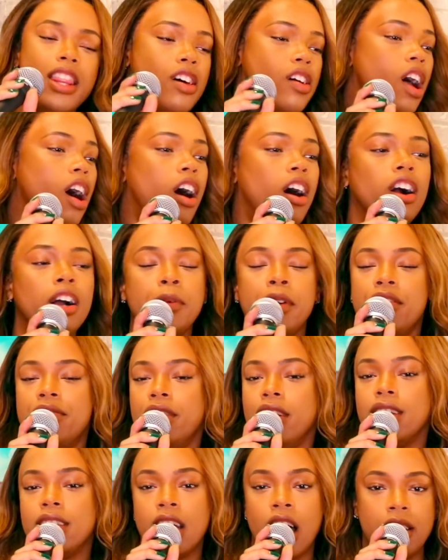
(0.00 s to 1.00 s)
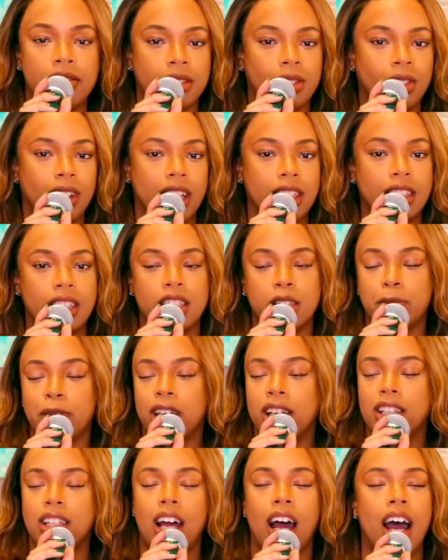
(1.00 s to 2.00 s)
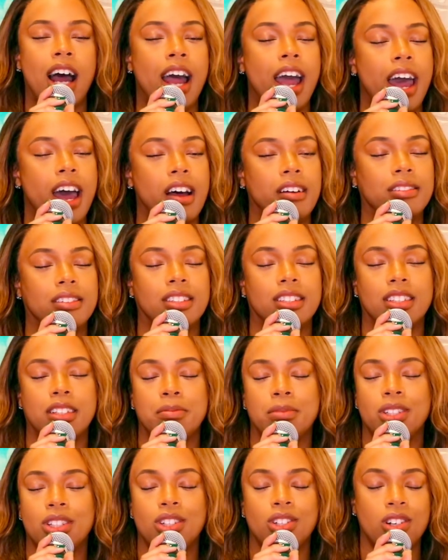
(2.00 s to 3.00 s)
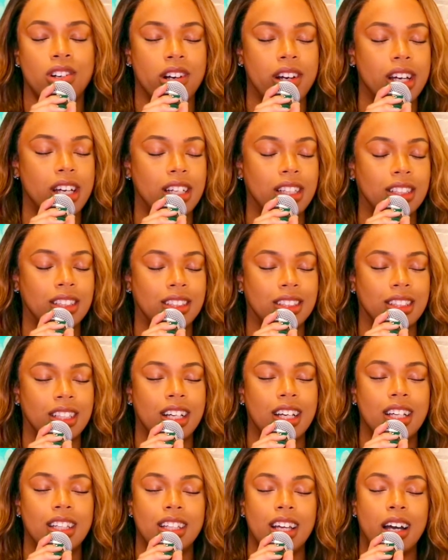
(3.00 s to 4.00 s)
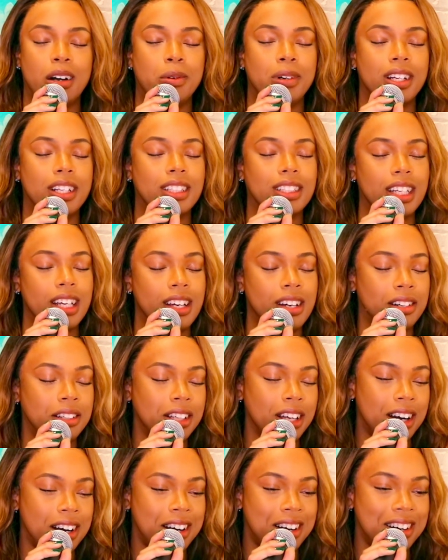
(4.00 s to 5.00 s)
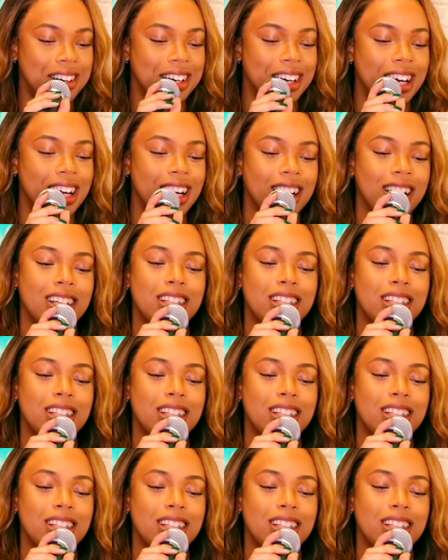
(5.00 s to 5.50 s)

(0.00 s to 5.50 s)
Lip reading: they're not all going to be philosophical like this because I have some stories that I want to tell y'all.